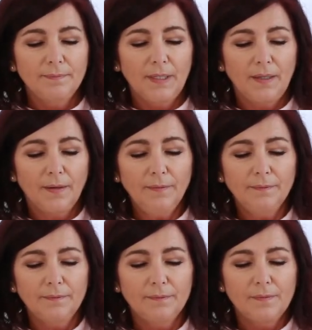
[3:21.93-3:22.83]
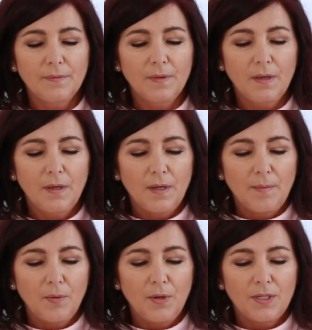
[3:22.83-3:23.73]
here.
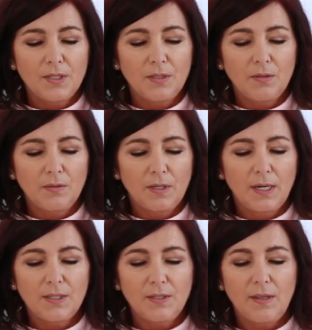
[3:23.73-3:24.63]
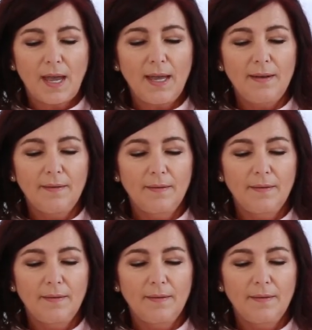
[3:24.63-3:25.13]
I'm going to undo that.